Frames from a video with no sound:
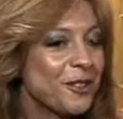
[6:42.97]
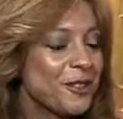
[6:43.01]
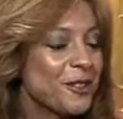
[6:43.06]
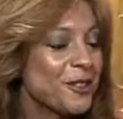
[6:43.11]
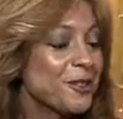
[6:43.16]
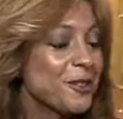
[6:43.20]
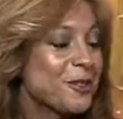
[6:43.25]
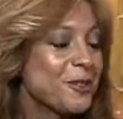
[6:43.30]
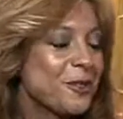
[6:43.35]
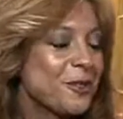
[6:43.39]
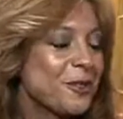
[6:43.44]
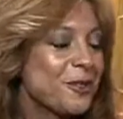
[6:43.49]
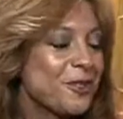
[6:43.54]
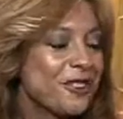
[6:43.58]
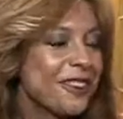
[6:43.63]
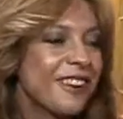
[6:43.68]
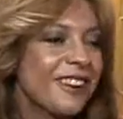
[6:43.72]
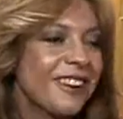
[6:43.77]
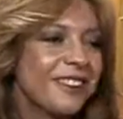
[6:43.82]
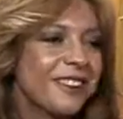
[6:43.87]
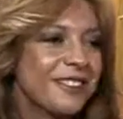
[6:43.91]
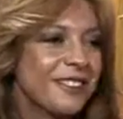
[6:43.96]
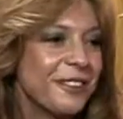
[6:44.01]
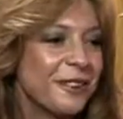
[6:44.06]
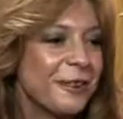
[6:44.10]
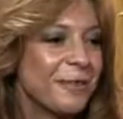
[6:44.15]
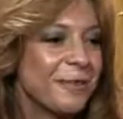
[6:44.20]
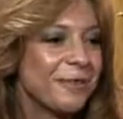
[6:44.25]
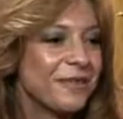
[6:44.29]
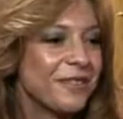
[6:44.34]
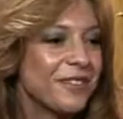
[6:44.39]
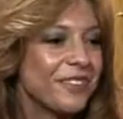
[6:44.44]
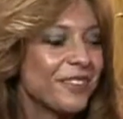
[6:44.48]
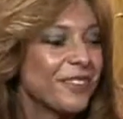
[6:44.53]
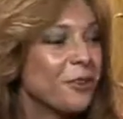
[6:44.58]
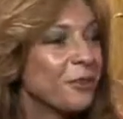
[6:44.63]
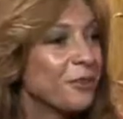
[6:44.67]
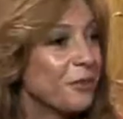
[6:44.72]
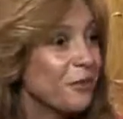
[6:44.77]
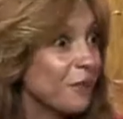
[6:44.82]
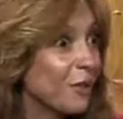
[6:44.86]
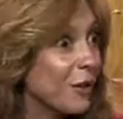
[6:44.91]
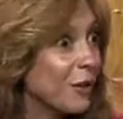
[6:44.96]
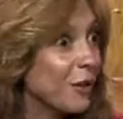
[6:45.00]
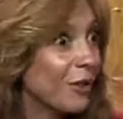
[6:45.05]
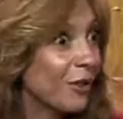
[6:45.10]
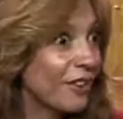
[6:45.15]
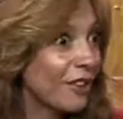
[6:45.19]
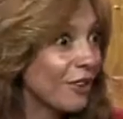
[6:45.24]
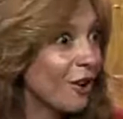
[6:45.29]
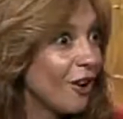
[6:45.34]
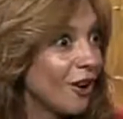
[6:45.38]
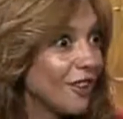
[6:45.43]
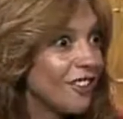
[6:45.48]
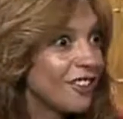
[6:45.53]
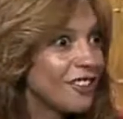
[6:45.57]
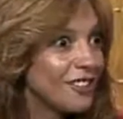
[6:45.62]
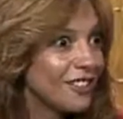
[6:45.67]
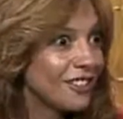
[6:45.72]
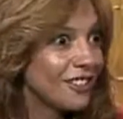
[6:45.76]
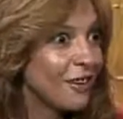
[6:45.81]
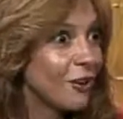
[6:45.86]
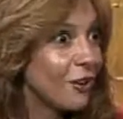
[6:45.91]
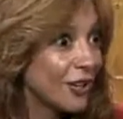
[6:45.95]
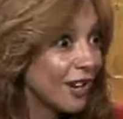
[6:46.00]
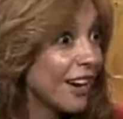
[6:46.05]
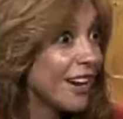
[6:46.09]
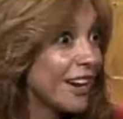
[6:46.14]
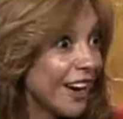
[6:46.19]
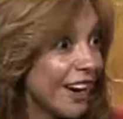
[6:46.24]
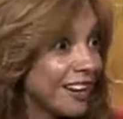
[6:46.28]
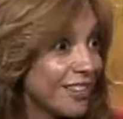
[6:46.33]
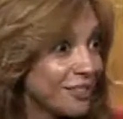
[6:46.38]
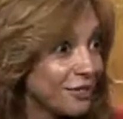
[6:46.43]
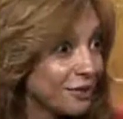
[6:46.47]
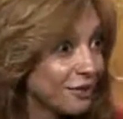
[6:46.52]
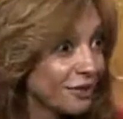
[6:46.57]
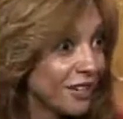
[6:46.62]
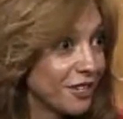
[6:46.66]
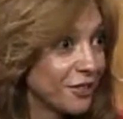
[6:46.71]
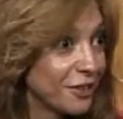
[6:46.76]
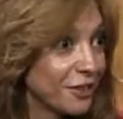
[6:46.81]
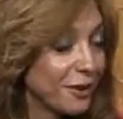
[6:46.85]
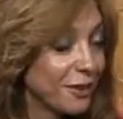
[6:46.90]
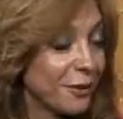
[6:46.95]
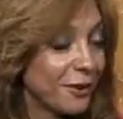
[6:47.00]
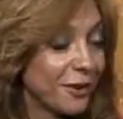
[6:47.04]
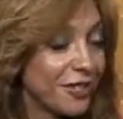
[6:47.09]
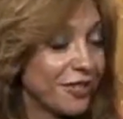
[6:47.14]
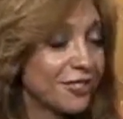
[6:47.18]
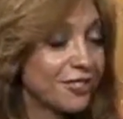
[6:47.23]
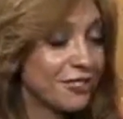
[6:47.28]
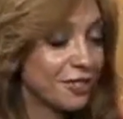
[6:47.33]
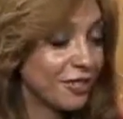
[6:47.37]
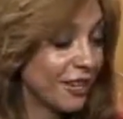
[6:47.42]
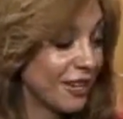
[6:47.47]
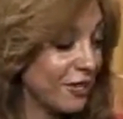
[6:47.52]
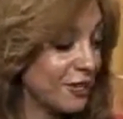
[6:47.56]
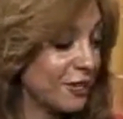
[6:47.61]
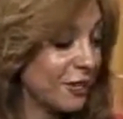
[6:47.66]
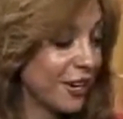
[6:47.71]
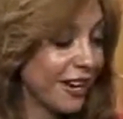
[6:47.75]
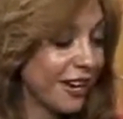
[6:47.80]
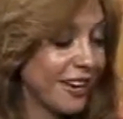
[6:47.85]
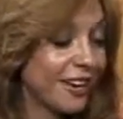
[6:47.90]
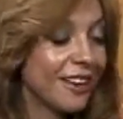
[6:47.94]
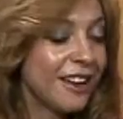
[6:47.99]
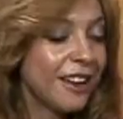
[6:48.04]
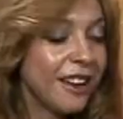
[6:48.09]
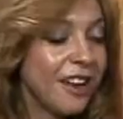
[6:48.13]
youth and all the people in college and high school that you go and to educate,